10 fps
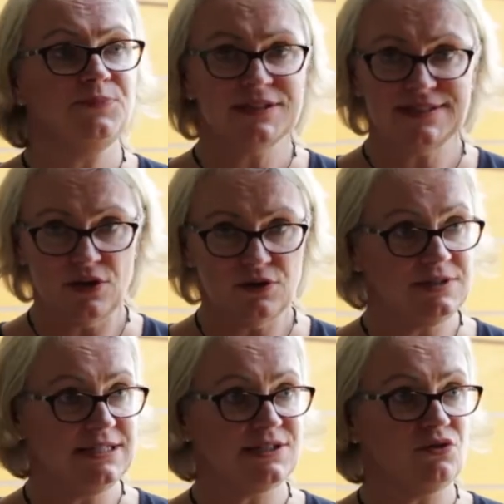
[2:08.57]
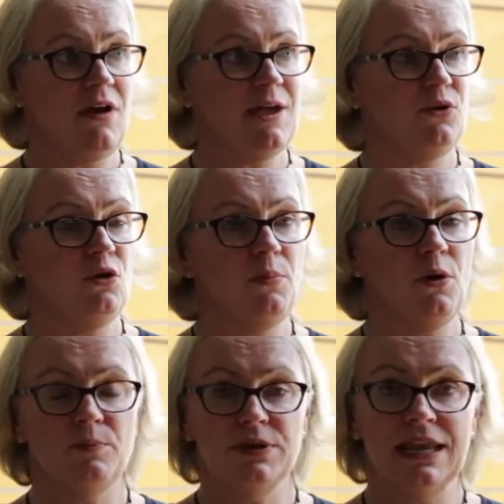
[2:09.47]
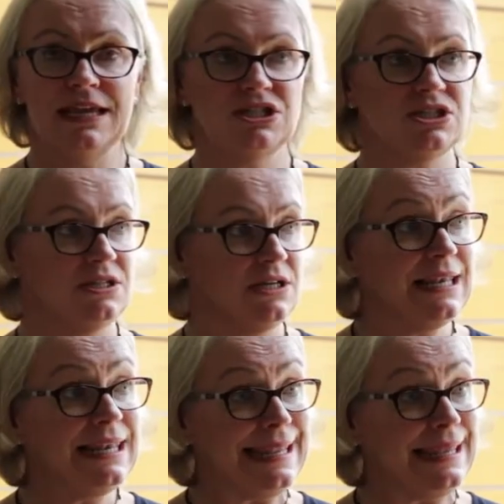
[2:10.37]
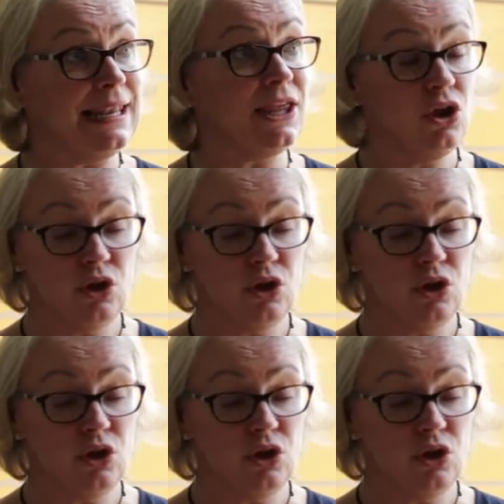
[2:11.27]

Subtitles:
So describe your population clearly.